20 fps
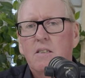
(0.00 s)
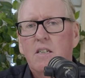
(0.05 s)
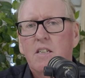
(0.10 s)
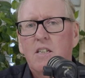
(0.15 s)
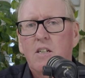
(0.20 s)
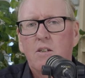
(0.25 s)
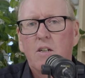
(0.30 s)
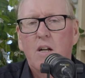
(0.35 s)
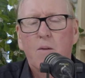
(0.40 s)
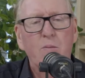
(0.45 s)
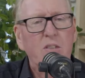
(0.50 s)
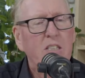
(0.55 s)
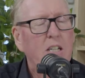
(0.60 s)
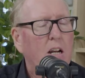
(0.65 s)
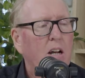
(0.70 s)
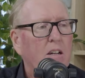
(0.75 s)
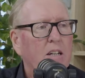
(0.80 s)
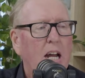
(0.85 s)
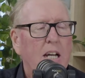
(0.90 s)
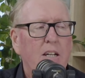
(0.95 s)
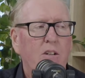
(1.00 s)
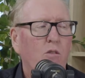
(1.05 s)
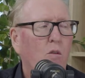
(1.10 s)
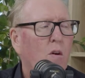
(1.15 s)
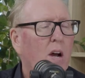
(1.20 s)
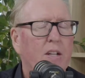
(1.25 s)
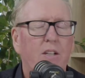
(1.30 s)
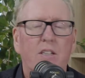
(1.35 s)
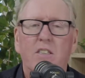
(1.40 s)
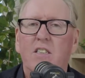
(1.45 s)
And we said, okay,
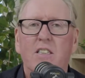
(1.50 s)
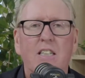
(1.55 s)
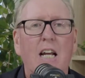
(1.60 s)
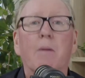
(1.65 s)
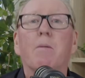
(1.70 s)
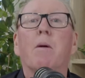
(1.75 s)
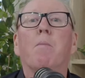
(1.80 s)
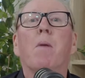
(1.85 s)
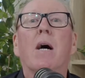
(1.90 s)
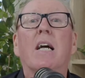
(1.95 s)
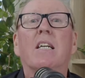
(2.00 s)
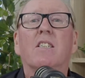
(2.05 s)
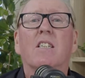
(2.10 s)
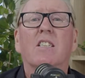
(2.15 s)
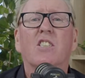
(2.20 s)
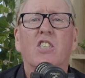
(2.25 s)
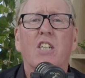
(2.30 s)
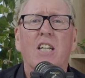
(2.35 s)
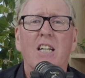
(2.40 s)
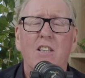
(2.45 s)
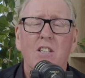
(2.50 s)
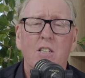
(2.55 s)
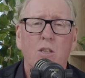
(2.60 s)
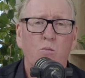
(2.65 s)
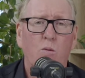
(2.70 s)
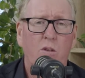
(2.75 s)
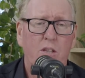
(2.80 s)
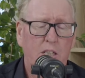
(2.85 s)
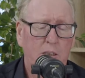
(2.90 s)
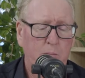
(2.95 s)
great, this is going to be amazing. Share
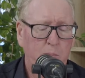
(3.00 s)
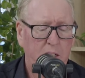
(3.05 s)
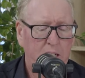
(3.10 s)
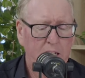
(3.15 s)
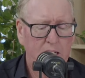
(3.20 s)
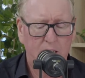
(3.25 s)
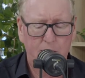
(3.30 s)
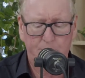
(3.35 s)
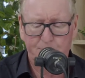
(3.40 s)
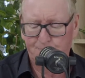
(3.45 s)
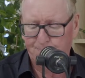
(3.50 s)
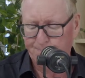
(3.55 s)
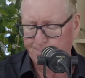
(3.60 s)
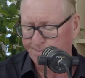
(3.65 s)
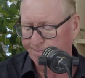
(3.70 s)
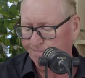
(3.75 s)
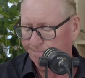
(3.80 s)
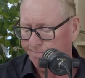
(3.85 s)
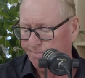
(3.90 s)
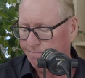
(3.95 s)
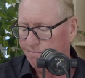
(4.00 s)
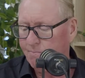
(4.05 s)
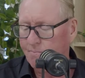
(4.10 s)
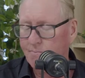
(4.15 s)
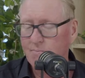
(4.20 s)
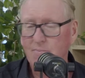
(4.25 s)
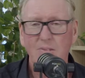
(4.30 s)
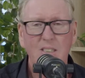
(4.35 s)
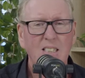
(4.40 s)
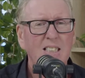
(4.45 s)
this with us, please.
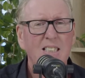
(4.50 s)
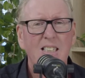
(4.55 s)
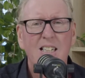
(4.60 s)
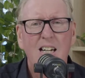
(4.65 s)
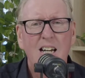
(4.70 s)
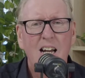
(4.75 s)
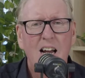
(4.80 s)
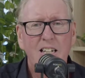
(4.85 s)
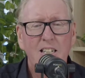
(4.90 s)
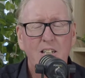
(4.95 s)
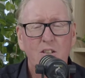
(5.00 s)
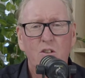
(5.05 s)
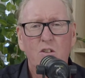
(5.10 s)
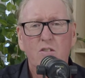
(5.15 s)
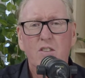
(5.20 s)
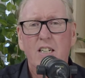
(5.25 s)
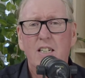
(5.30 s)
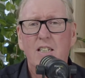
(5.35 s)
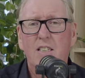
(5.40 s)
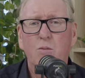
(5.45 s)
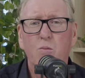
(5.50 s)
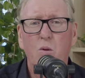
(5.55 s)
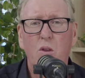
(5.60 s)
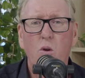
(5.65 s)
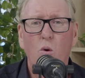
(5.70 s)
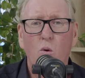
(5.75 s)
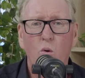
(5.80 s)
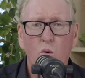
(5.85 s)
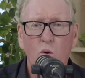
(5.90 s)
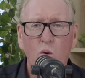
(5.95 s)
And he looked at us
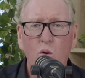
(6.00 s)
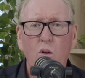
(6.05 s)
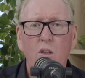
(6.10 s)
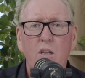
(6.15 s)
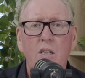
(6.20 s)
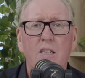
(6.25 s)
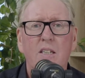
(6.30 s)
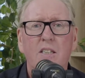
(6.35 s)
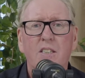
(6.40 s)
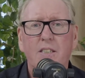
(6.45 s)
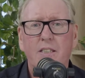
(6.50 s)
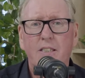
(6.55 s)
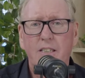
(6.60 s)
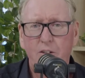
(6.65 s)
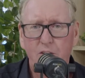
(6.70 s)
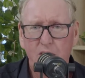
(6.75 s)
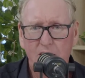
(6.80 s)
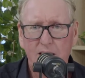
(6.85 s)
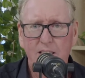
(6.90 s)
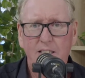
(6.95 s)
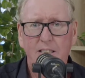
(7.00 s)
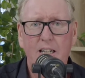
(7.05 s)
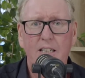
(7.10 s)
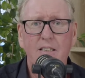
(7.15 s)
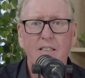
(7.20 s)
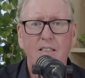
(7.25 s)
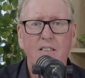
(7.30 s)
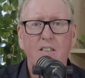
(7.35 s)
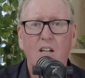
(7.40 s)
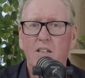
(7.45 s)
with all
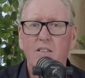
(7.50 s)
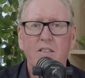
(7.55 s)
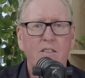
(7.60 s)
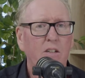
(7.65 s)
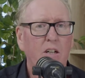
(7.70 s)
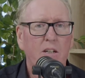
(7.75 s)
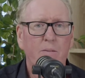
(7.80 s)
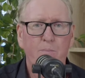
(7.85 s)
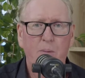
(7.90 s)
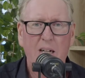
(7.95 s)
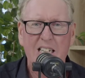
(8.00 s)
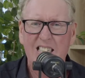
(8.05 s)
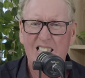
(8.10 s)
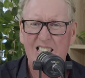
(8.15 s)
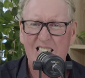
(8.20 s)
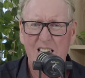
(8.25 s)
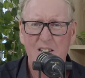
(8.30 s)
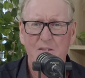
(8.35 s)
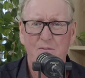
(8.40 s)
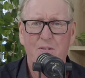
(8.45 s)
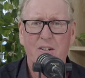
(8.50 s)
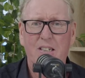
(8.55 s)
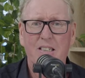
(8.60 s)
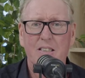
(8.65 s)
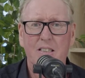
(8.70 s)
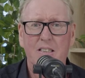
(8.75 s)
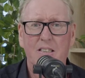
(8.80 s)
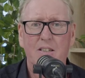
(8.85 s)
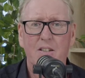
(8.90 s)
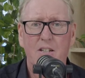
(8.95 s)
seriousness, I'd like
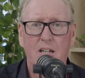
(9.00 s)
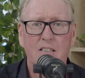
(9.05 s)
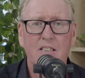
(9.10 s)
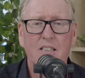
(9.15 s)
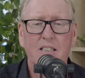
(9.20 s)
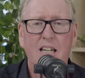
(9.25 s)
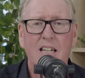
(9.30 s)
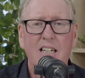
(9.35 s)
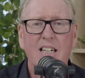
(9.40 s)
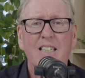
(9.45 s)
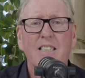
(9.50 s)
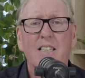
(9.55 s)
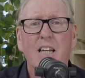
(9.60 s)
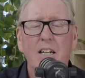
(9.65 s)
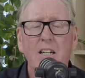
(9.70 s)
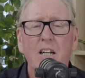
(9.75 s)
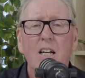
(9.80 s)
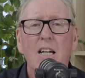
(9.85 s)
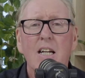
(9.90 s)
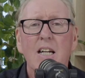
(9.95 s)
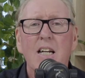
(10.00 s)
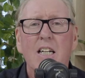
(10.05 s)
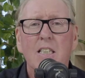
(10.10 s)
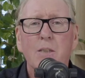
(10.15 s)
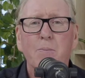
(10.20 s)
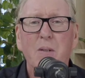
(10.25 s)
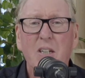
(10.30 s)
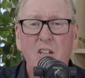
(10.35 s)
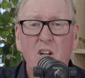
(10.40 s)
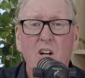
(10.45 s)
believing this, and he said,
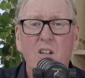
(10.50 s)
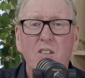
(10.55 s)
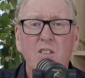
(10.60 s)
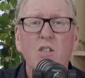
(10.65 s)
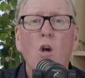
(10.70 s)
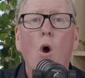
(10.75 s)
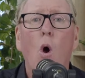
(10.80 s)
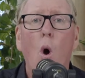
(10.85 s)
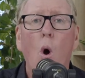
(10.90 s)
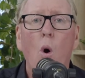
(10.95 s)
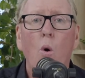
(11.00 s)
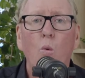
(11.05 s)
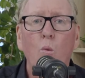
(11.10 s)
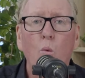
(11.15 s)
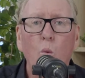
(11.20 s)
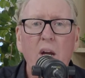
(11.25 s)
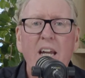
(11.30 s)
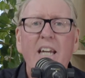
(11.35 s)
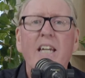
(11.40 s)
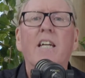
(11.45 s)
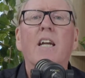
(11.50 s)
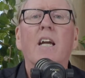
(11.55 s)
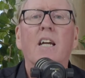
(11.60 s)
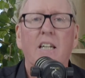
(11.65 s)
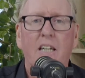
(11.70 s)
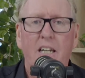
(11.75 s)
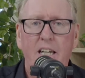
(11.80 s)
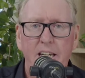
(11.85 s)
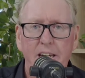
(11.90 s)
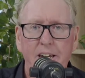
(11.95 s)
it's because we
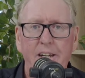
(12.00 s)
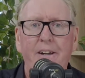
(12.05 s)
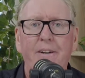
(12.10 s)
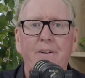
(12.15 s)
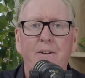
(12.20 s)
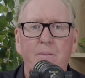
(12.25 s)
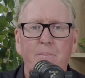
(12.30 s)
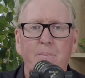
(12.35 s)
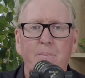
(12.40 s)
care.